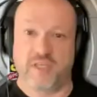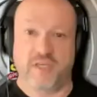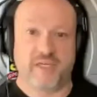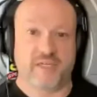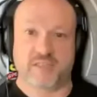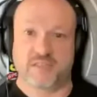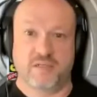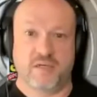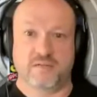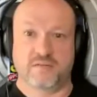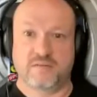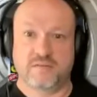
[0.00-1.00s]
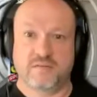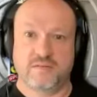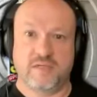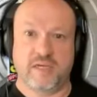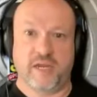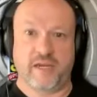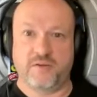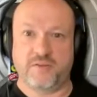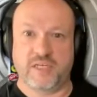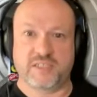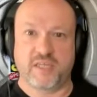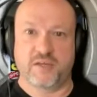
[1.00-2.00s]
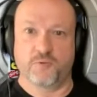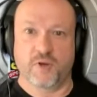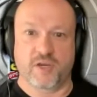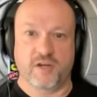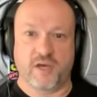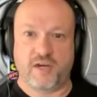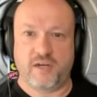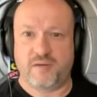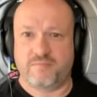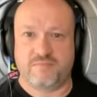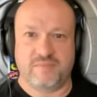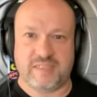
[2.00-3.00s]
isn't. And I know they say they're working on it, and